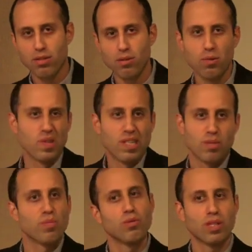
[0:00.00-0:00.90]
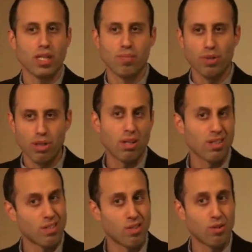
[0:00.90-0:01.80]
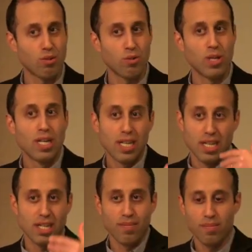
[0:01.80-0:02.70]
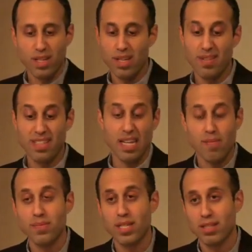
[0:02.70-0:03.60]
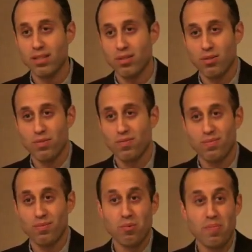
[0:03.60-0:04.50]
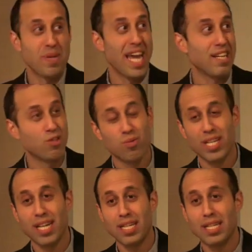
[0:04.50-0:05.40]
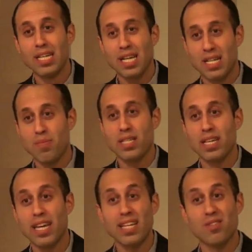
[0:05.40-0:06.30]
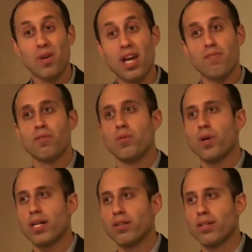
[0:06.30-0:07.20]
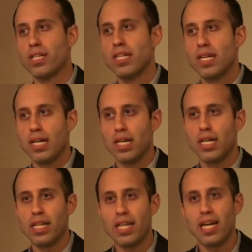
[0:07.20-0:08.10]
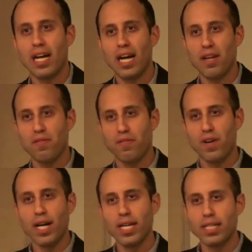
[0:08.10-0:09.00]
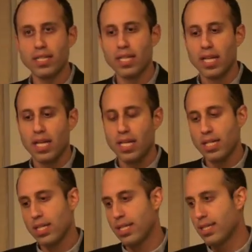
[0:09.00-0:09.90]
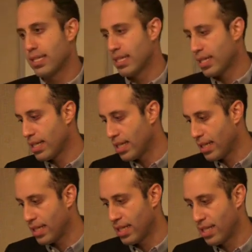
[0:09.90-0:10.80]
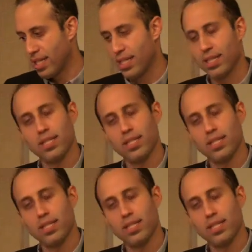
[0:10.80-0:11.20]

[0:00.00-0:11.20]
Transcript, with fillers: who this music belongs to, and I'm, attempting to sort of repatriate as best I can. So every record uh, that I find, it is, uh, uh